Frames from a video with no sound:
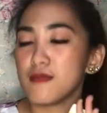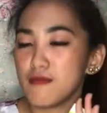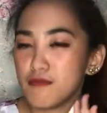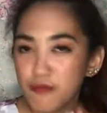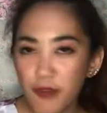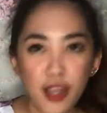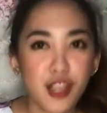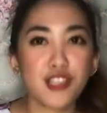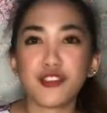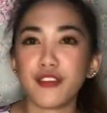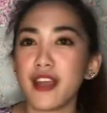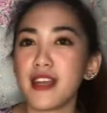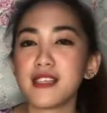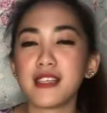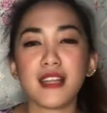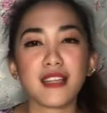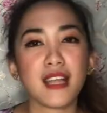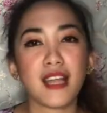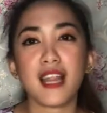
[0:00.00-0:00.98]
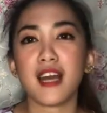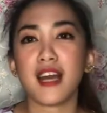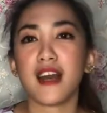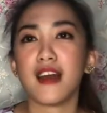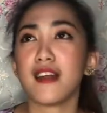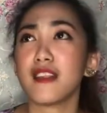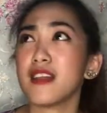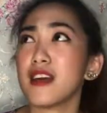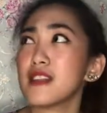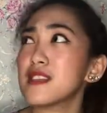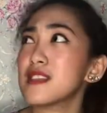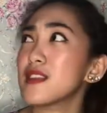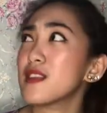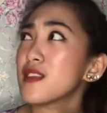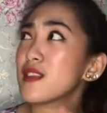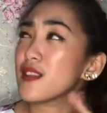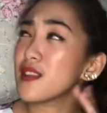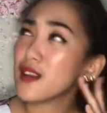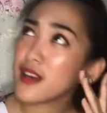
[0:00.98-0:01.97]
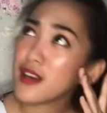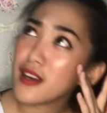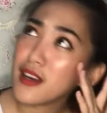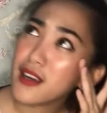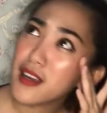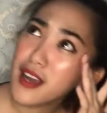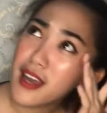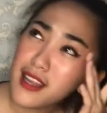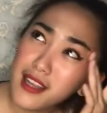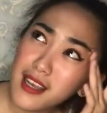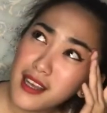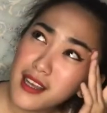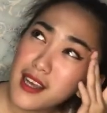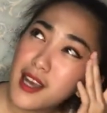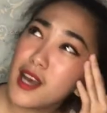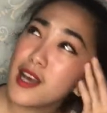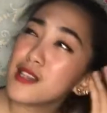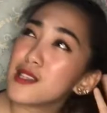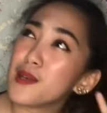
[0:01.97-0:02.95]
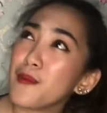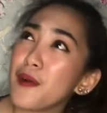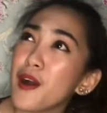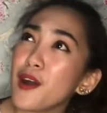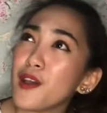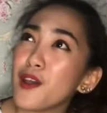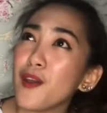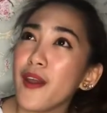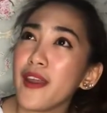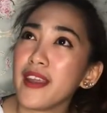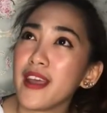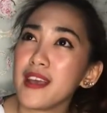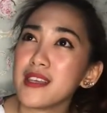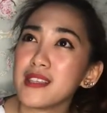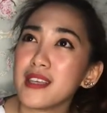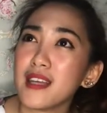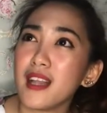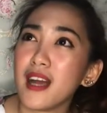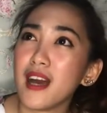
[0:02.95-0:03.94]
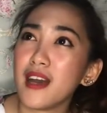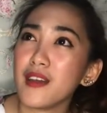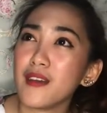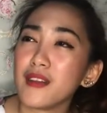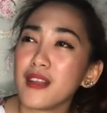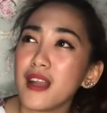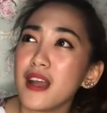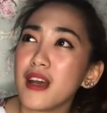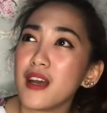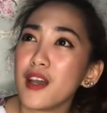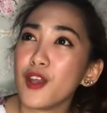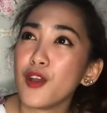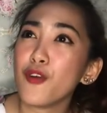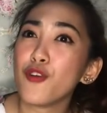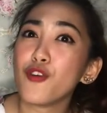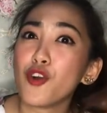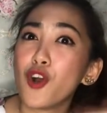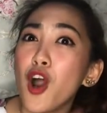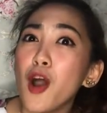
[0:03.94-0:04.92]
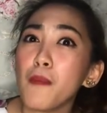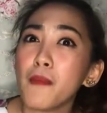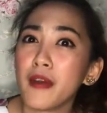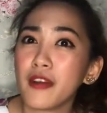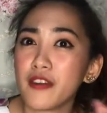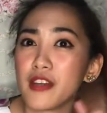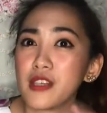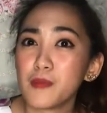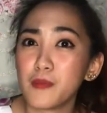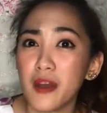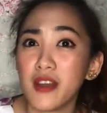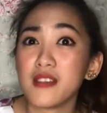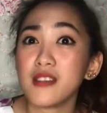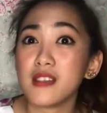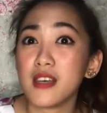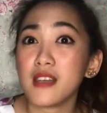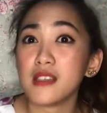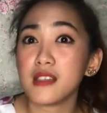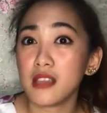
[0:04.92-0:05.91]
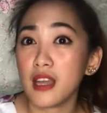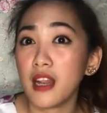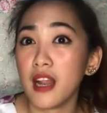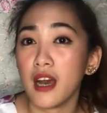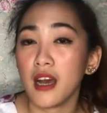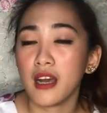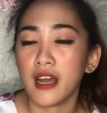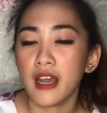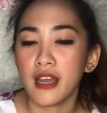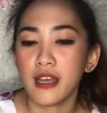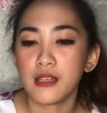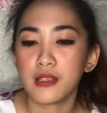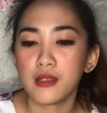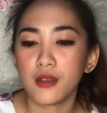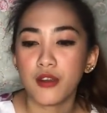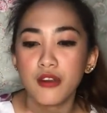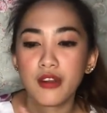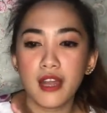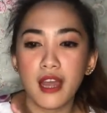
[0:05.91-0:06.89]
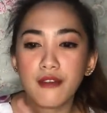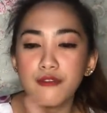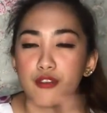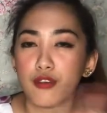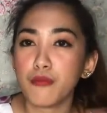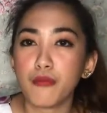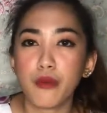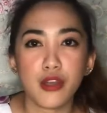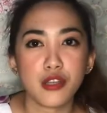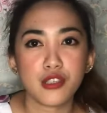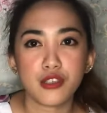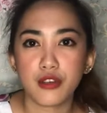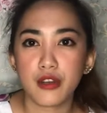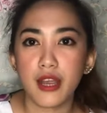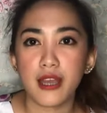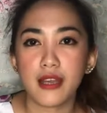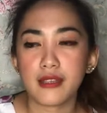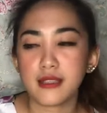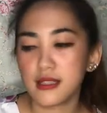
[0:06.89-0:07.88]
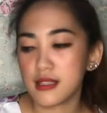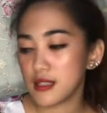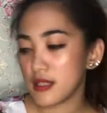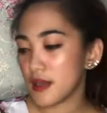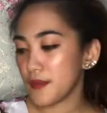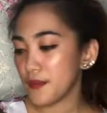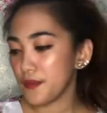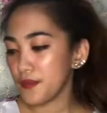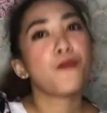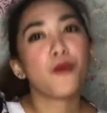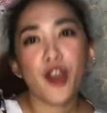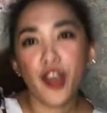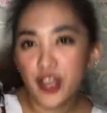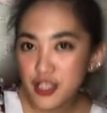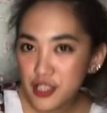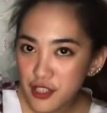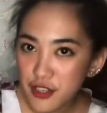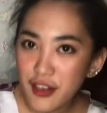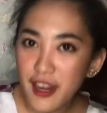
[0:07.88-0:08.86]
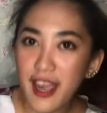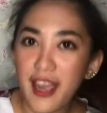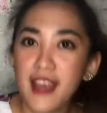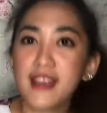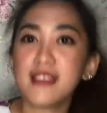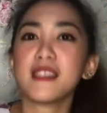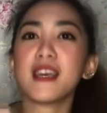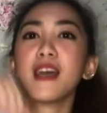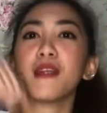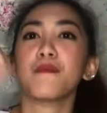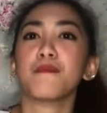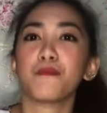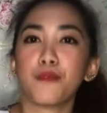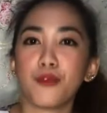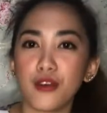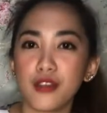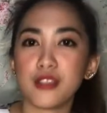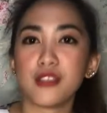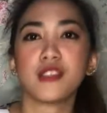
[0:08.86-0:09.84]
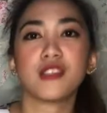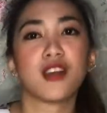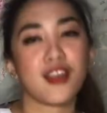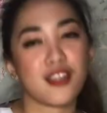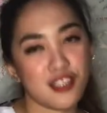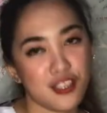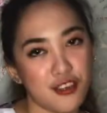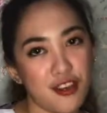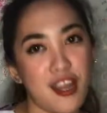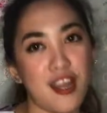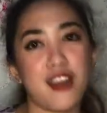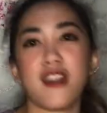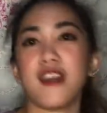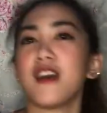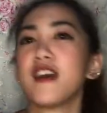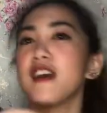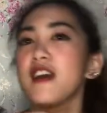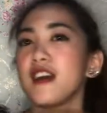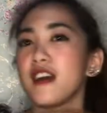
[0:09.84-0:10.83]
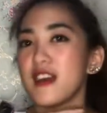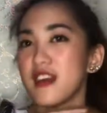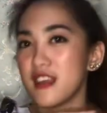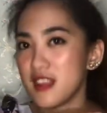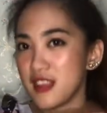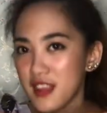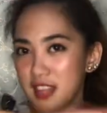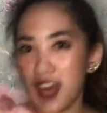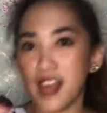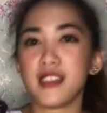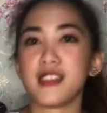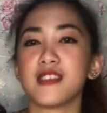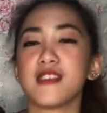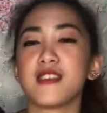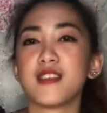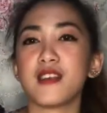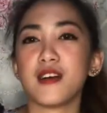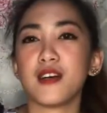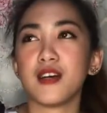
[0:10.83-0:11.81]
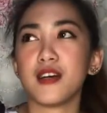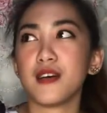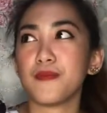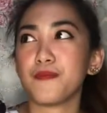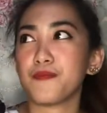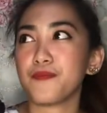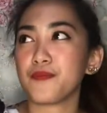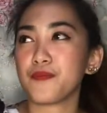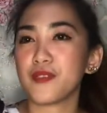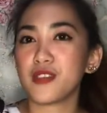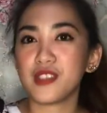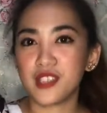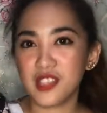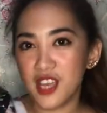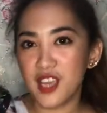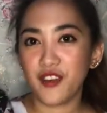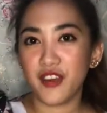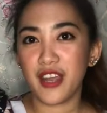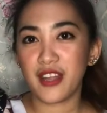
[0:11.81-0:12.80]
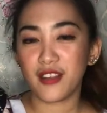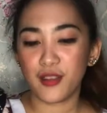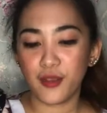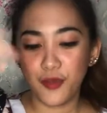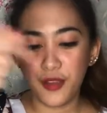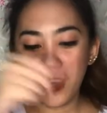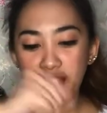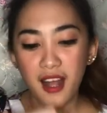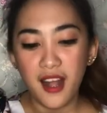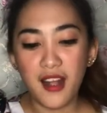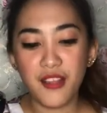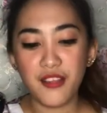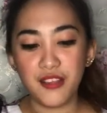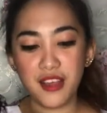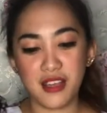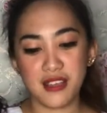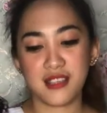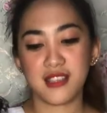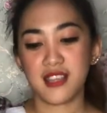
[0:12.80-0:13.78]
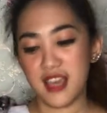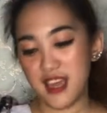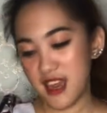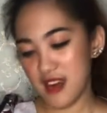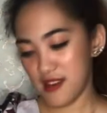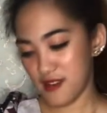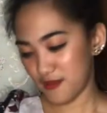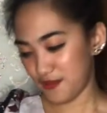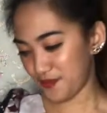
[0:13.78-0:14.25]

moisturize lang talaga. That's their, I think, sa mga Q&As nila, yun talaga yung common responses nila, guys. So, you'll have to moisturize. Moisturize and put sunscreen. That's the secret to a healthy skin.